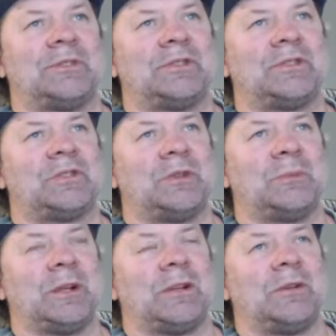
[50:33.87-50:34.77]

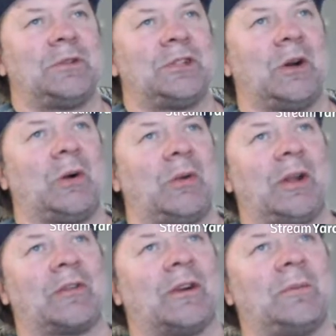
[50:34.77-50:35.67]
stupid new show
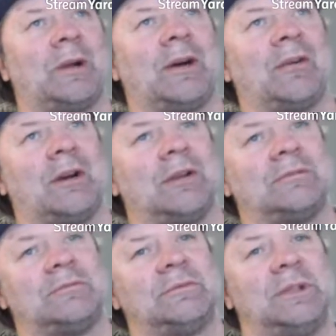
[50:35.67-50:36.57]
that's coming out on